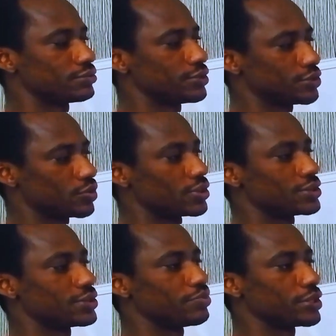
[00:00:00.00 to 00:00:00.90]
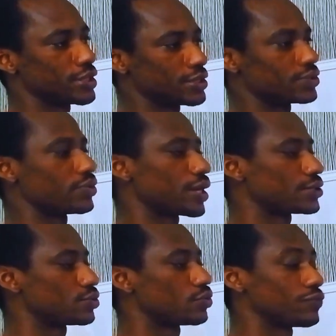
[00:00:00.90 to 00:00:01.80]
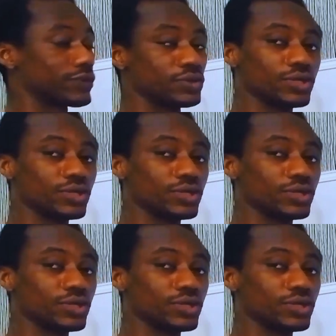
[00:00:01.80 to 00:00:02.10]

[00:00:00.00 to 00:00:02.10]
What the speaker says: this one is the biggest. All right, so if you're